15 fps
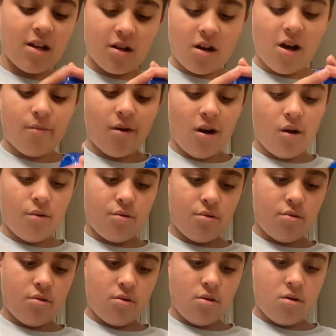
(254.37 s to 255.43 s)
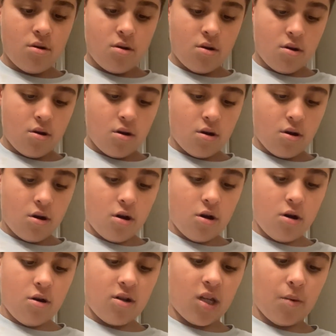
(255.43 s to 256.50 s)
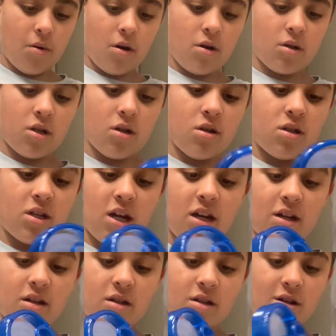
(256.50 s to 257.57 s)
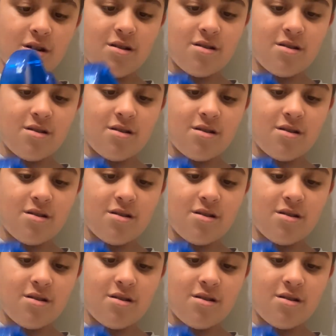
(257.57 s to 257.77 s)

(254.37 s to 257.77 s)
come off? Oh, it's apart. Dang it.